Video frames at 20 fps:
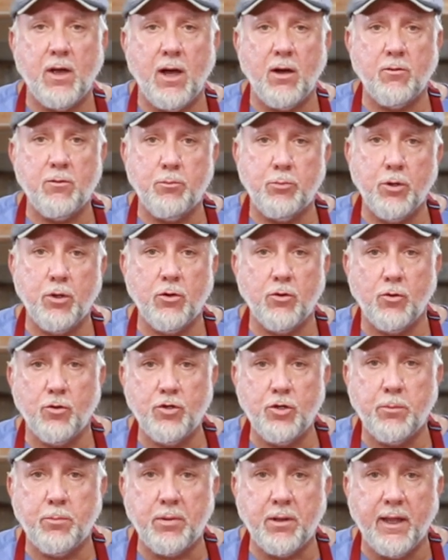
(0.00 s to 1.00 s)
out, put it on
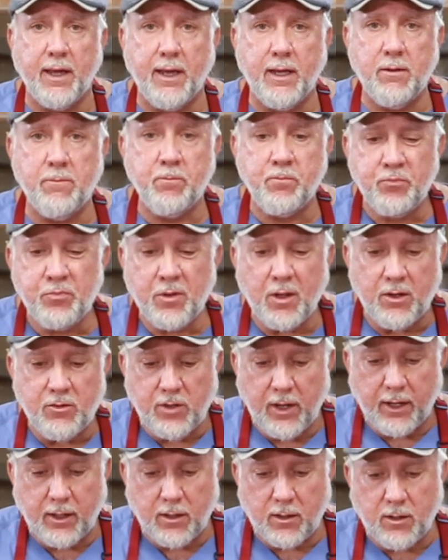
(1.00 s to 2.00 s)
your plate,
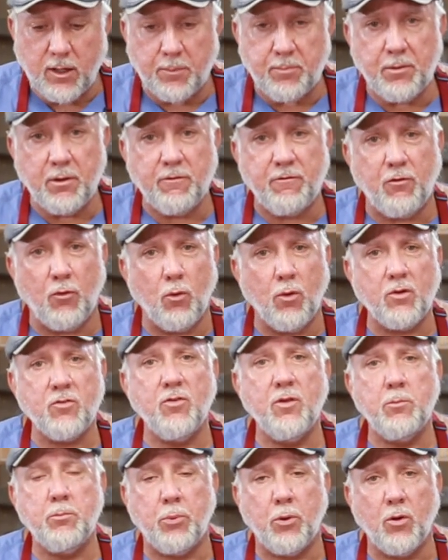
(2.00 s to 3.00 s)
take a couple of forks
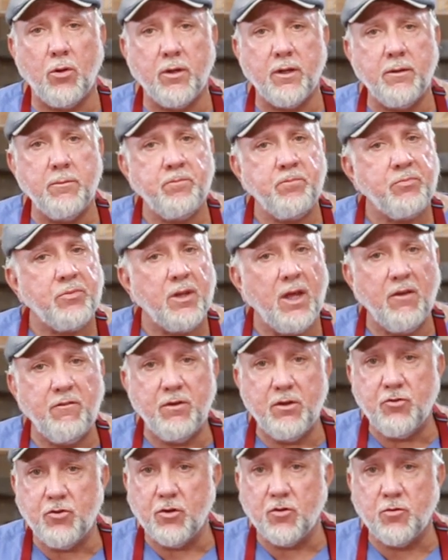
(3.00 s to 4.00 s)
and pull it. If
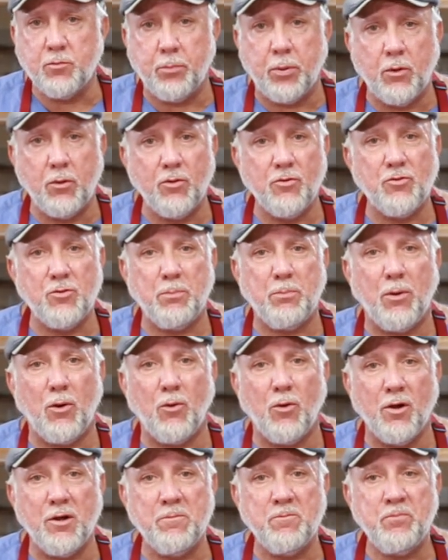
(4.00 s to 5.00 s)
it just pulls
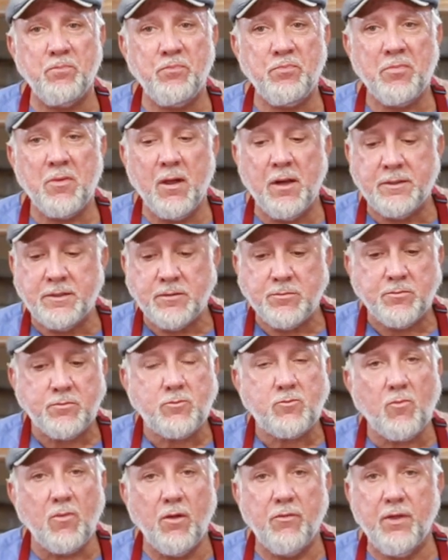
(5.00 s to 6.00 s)
apart,
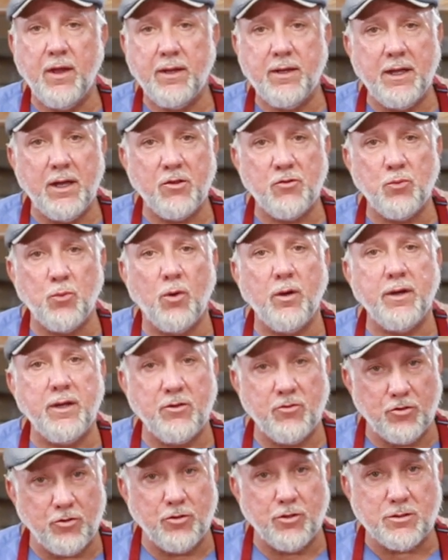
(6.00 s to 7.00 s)
then guess what?
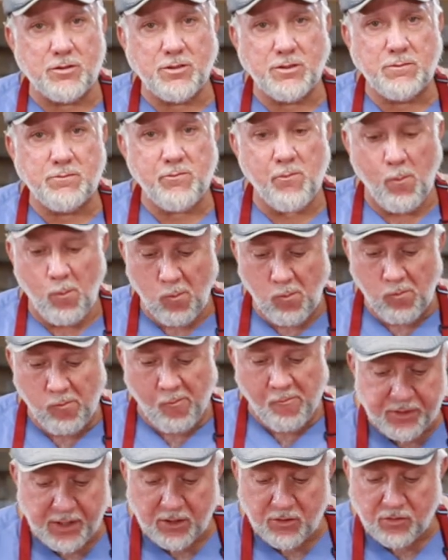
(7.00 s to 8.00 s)
It's cooked.
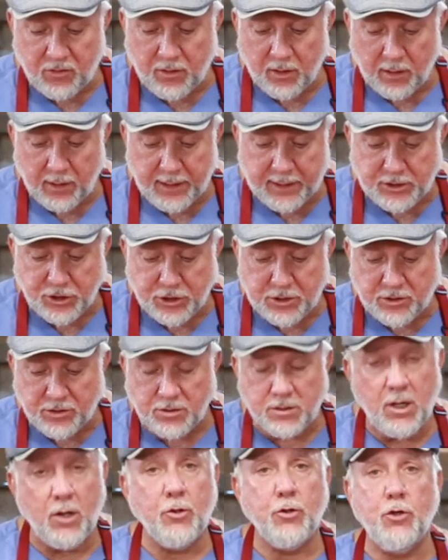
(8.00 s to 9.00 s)
It's
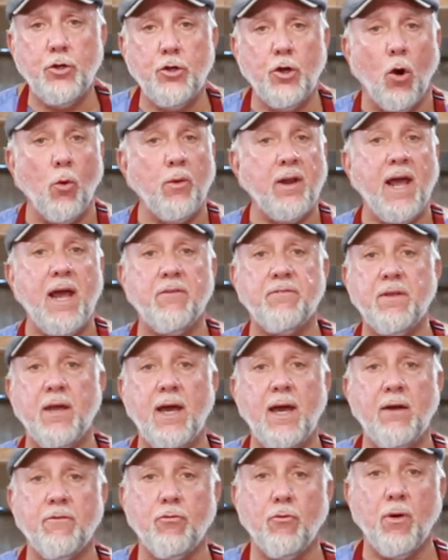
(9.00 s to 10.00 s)
delicious. You don't have to
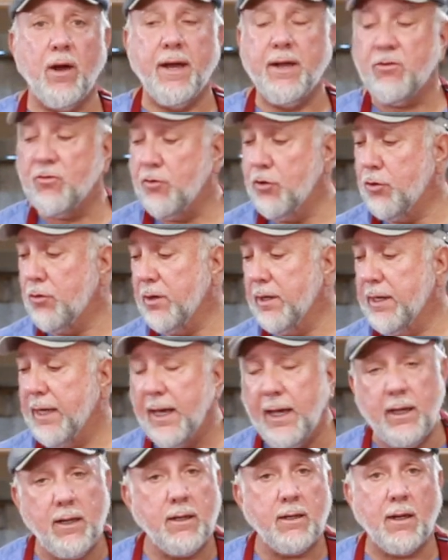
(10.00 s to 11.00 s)
have rice. You can
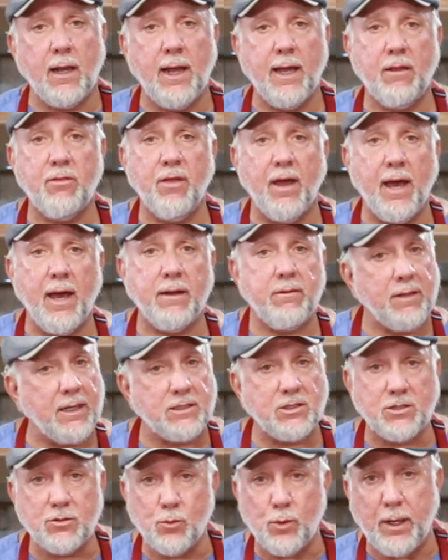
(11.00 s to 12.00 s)
eat it like that.
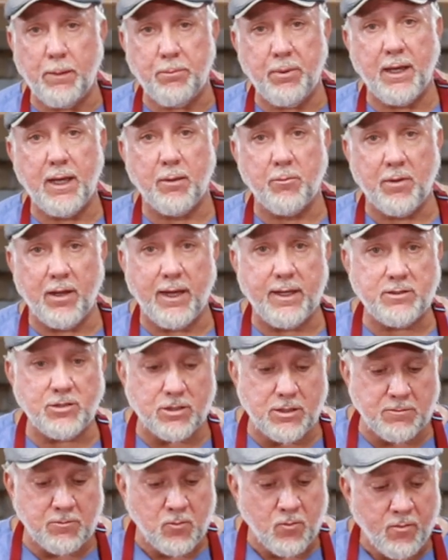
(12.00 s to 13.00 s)
That's the way Pam likes
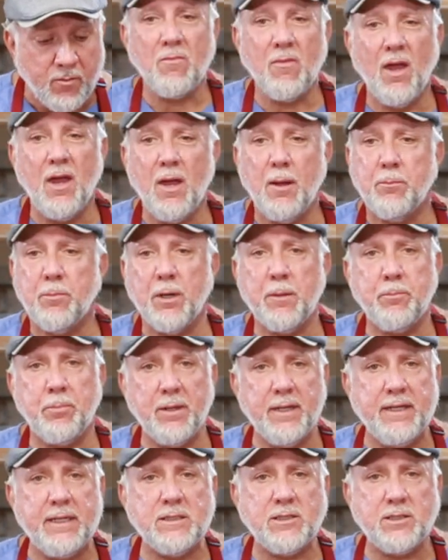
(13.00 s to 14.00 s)
it. But
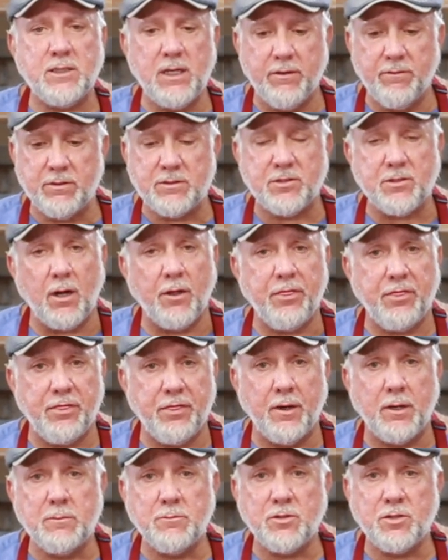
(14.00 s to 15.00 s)
please give us a
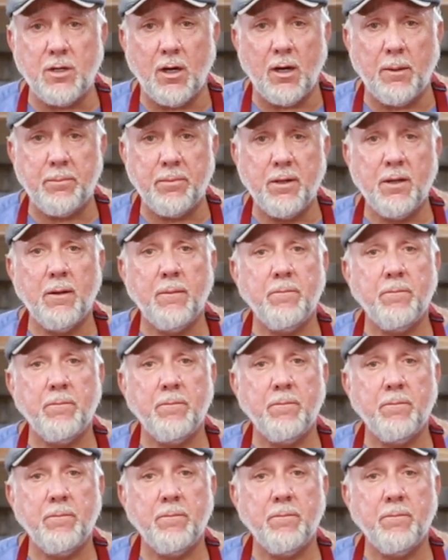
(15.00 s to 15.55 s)
thumbs up,